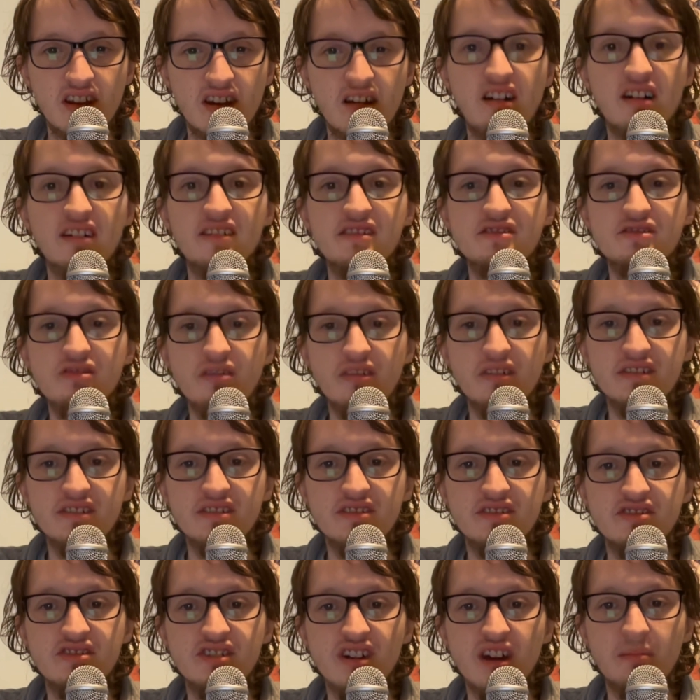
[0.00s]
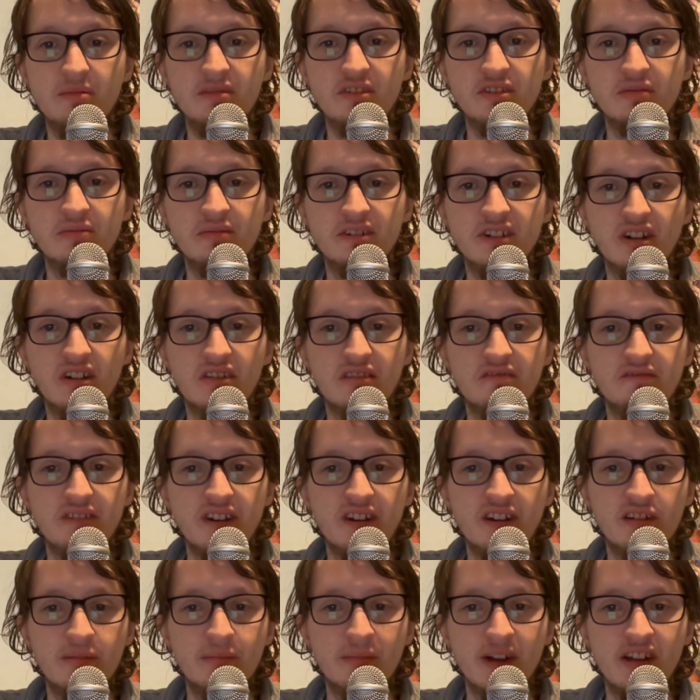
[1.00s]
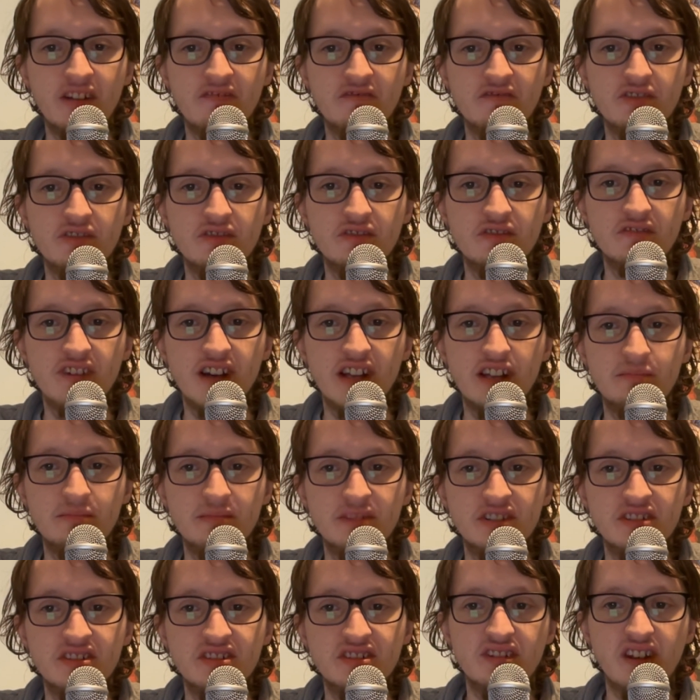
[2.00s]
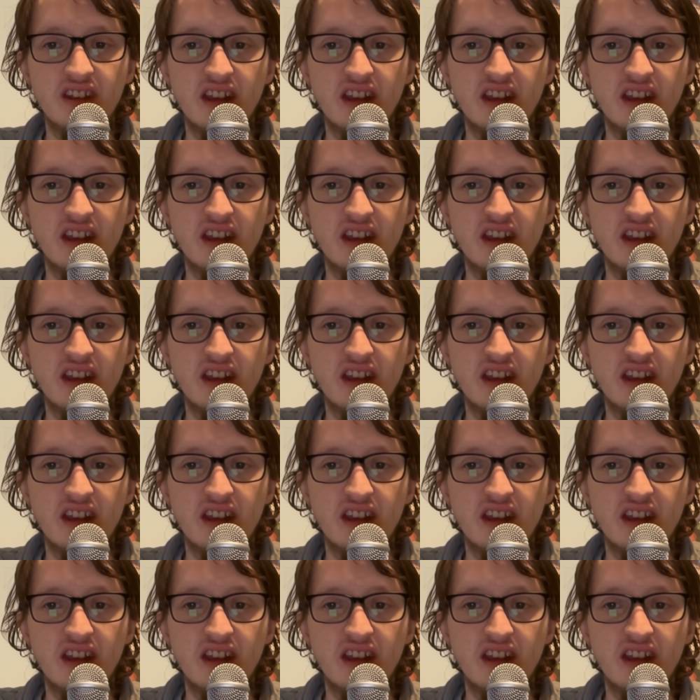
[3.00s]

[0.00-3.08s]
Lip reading: I enjoyed this chapter. We got a fair amount of new developments,